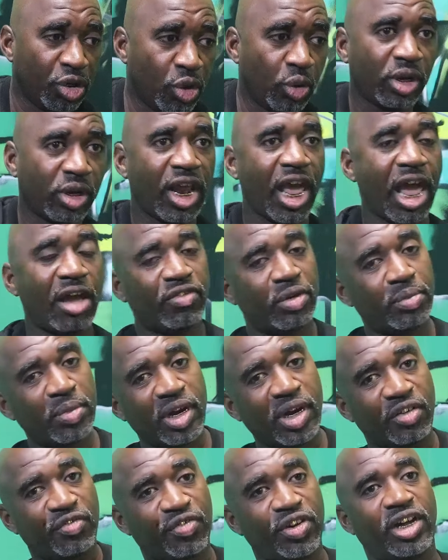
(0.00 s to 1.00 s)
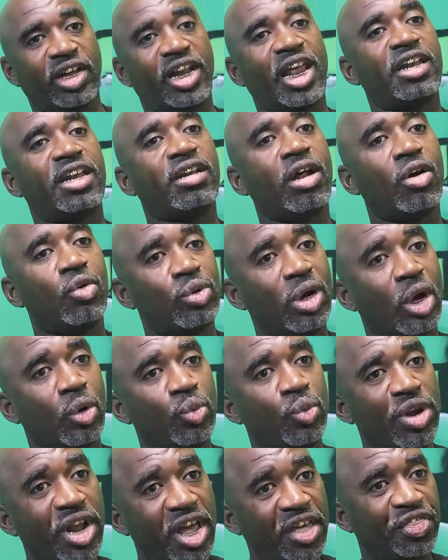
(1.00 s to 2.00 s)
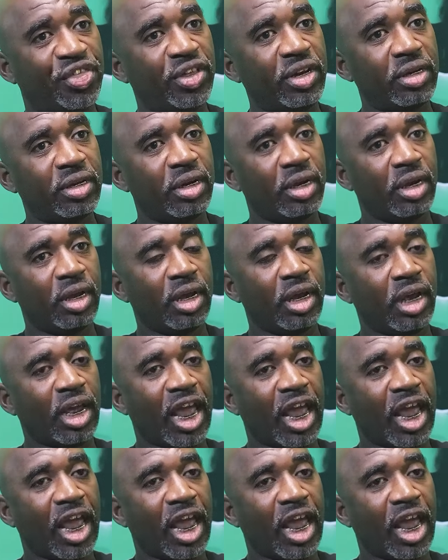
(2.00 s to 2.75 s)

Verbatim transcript: Or you could have a motherfucker that don't know nothing,